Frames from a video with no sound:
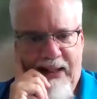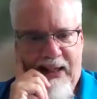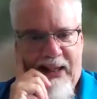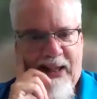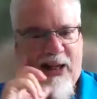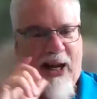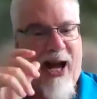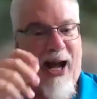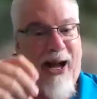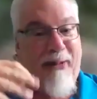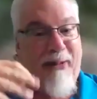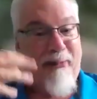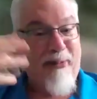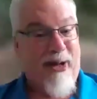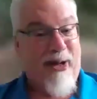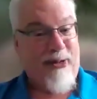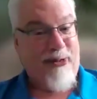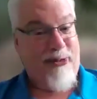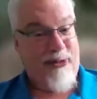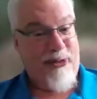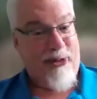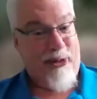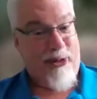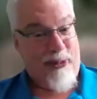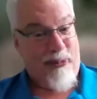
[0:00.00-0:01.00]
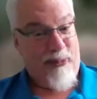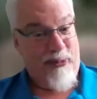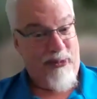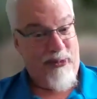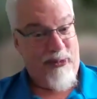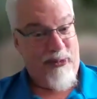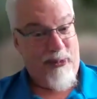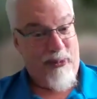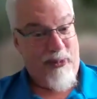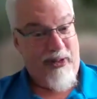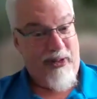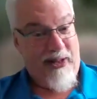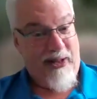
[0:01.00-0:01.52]
In Kairos
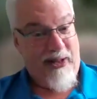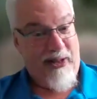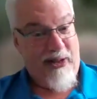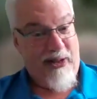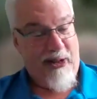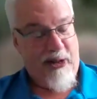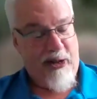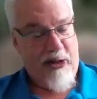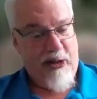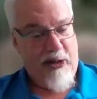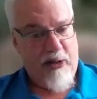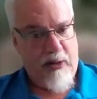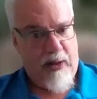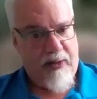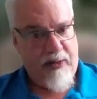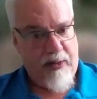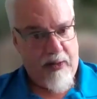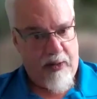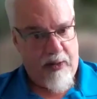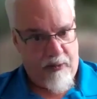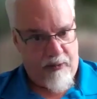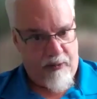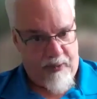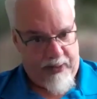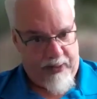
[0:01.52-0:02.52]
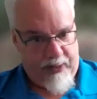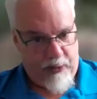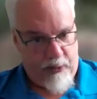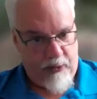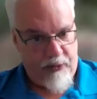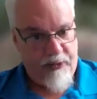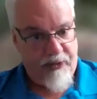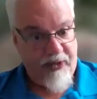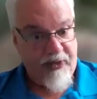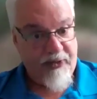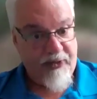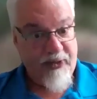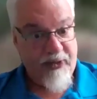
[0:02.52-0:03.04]
terms, we identify
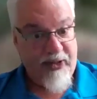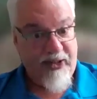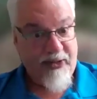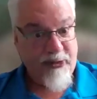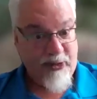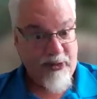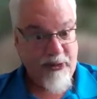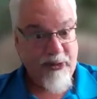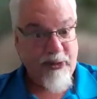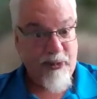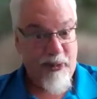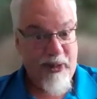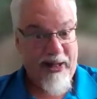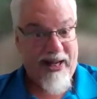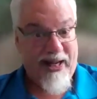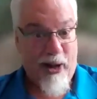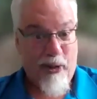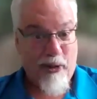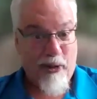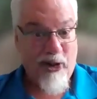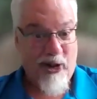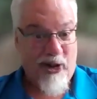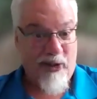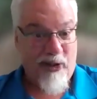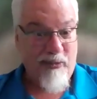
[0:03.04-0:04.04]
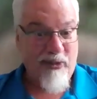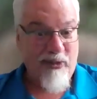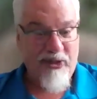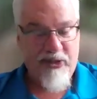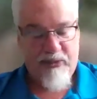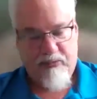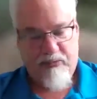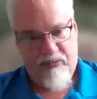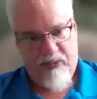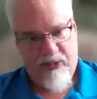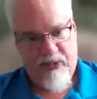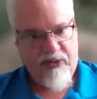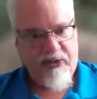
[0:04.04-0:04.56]
those 6 things as 3
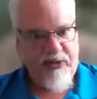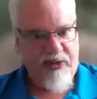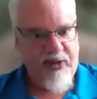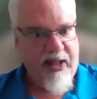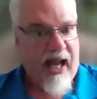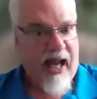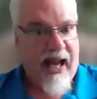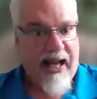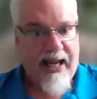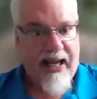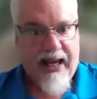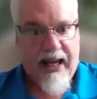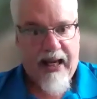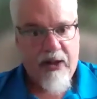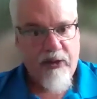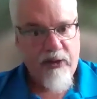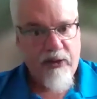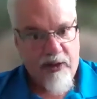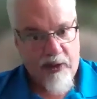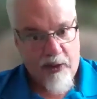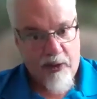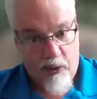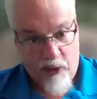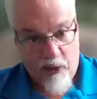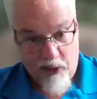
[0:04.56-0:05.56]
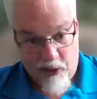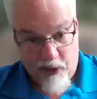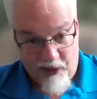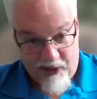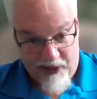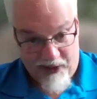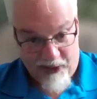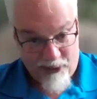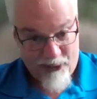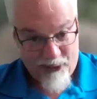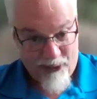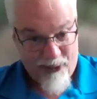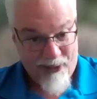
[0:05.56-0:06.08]
outcomes, just dyads: literature
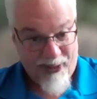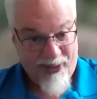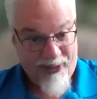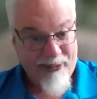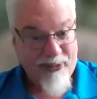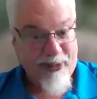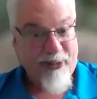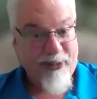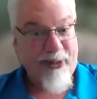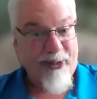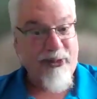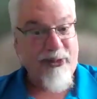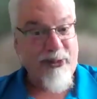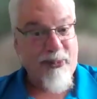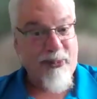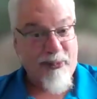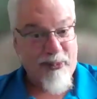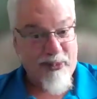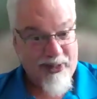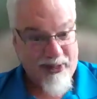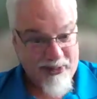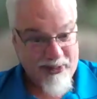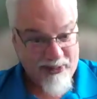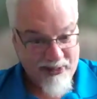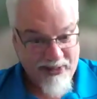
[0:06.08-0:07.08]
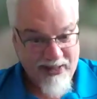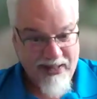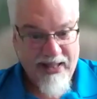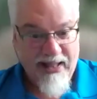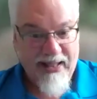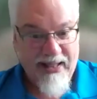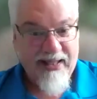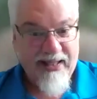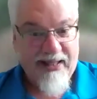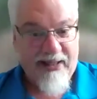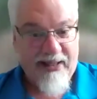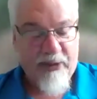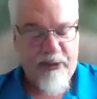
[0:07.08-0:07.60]
and history of the discipline,
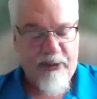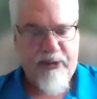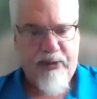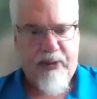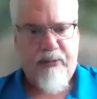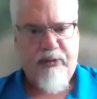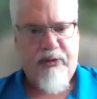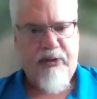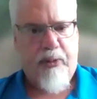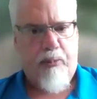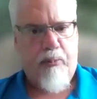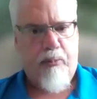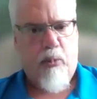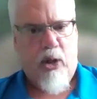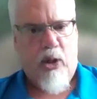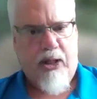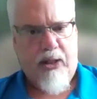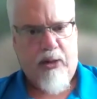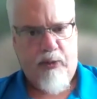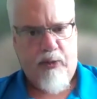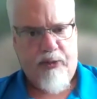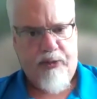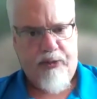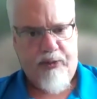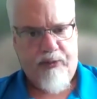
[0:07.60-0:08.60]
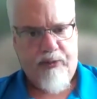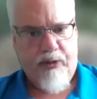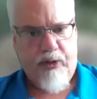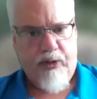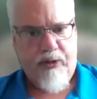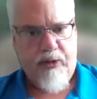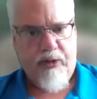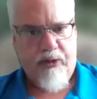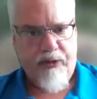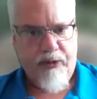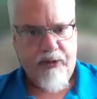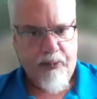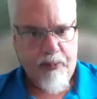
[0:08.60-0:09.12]
concepts and models of the
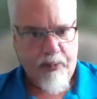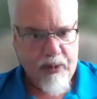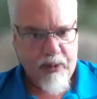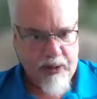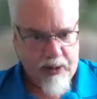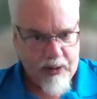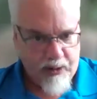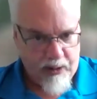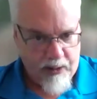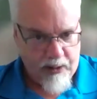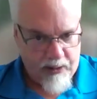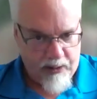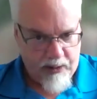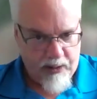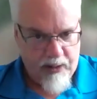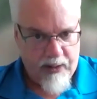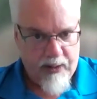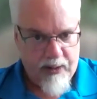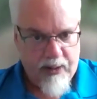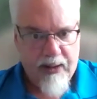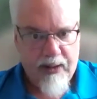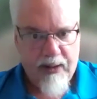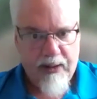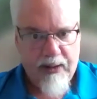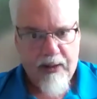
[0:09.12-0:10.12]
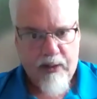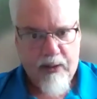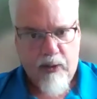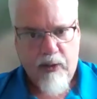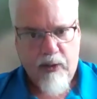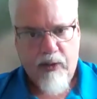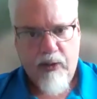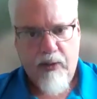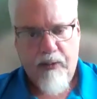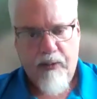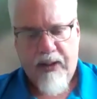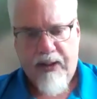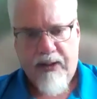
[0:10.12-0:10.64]
discipline, and the
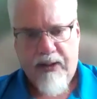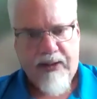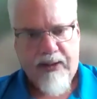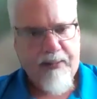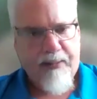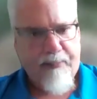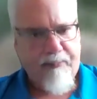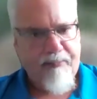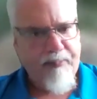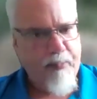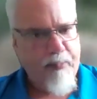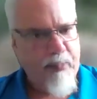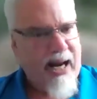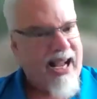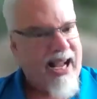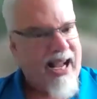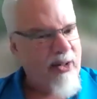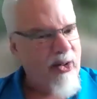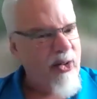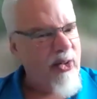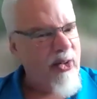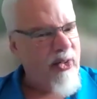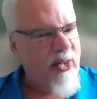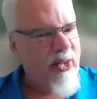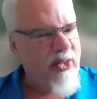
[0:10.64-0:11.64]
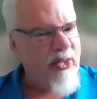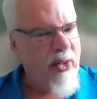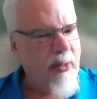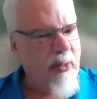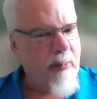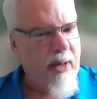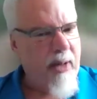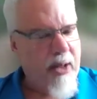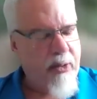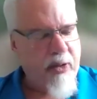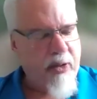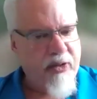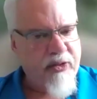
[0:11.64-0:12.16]
literature and the practices
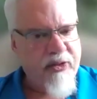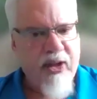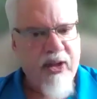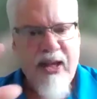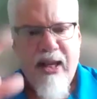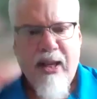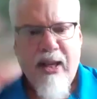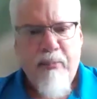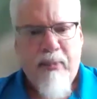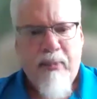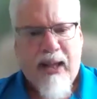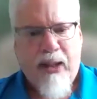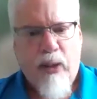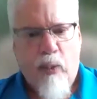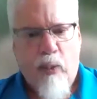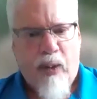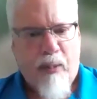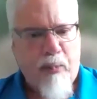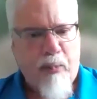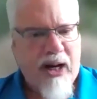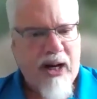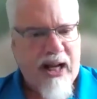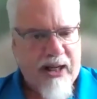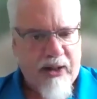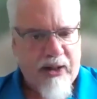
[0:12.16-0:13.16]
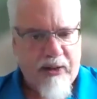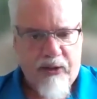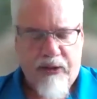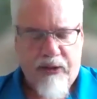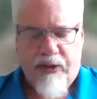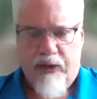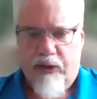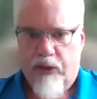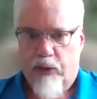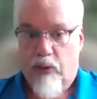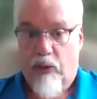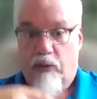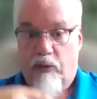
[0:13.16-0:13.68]
and methods. By the way,
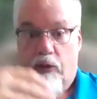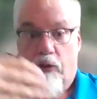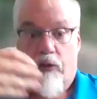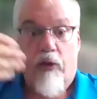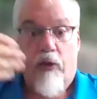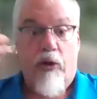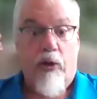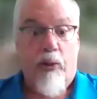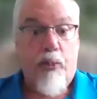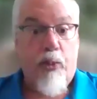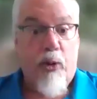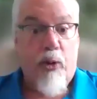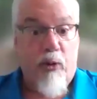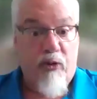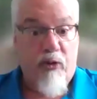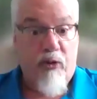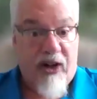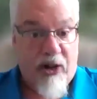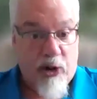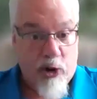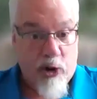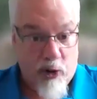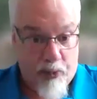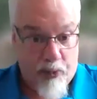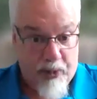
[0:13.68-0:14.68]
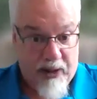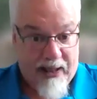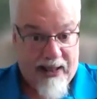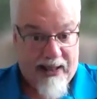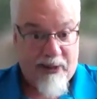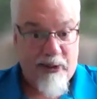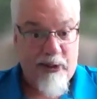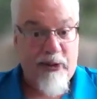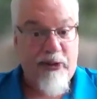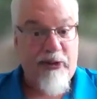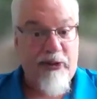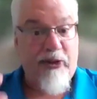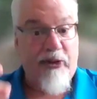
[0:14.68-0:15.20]
practices, we refer to professional
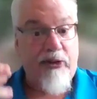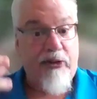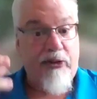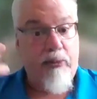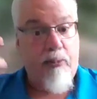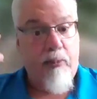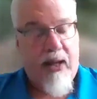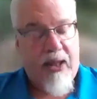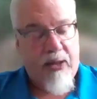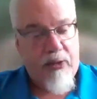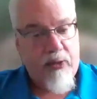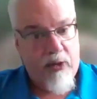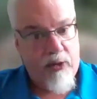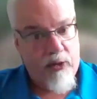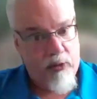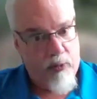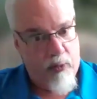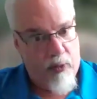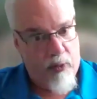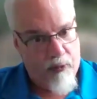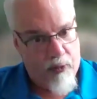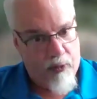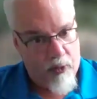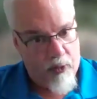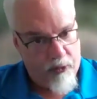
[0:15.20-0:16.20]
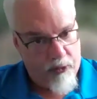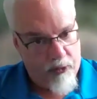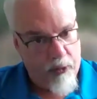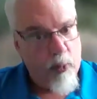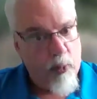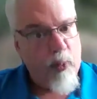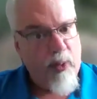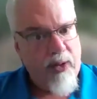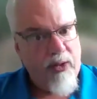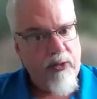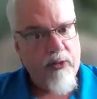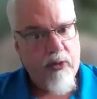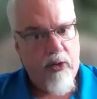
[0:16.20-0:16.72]
practices. Methods refers
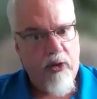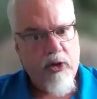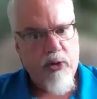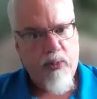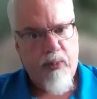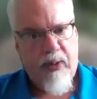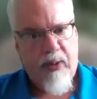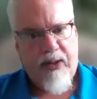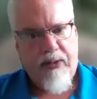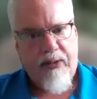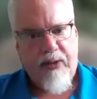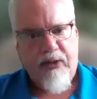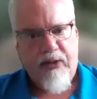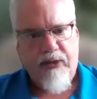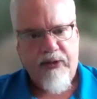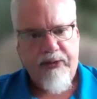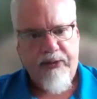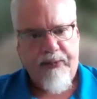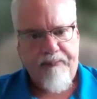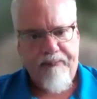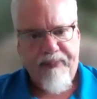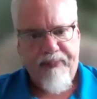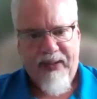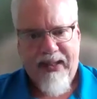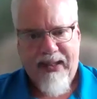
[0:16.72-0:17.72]
to research methods.